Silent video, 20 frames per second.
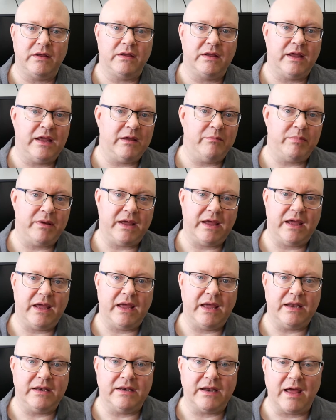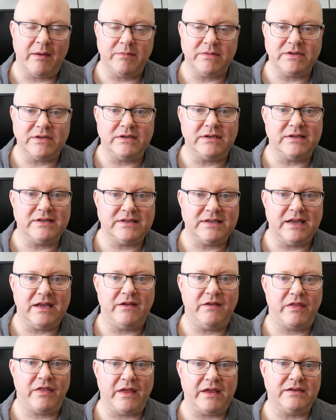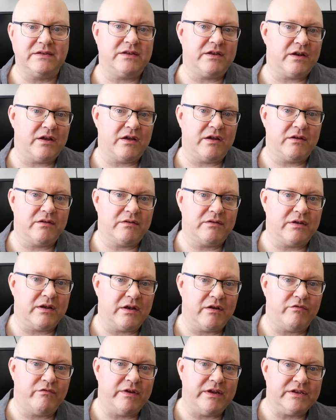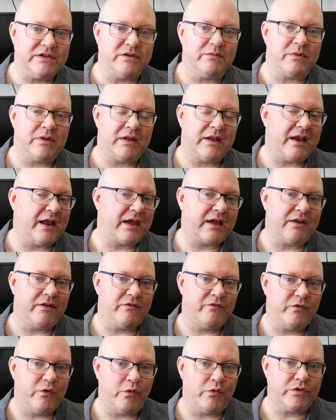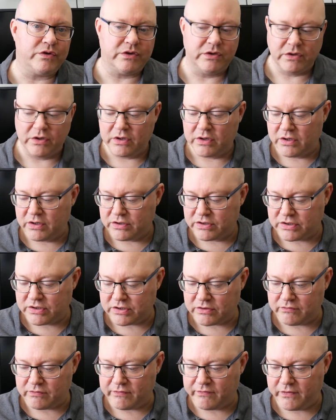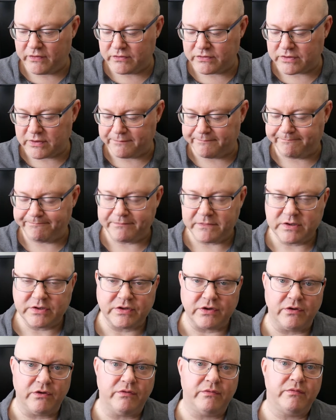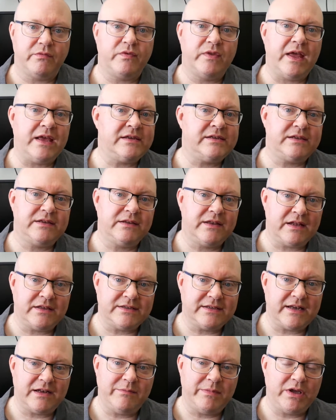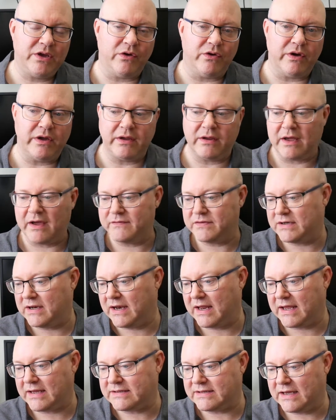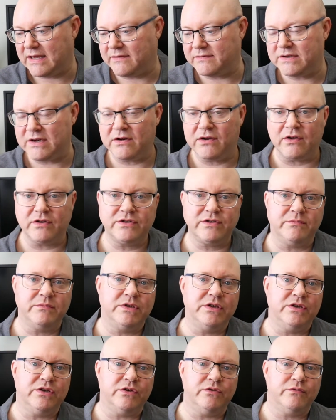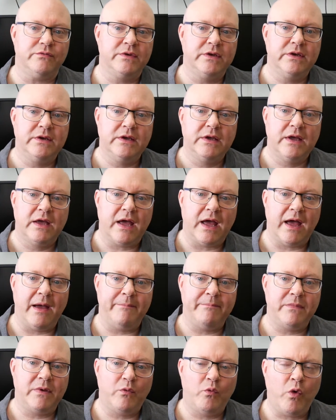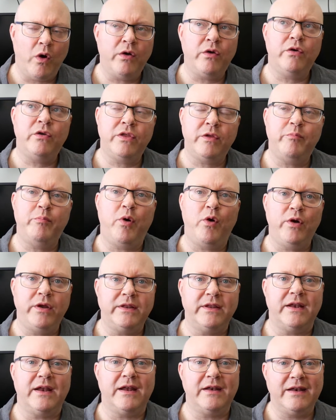eBay and Amazon to see things that are reasonable and I can afford to do reviews on. So they'll still be going. Like I say, I've still got some to do. One other point that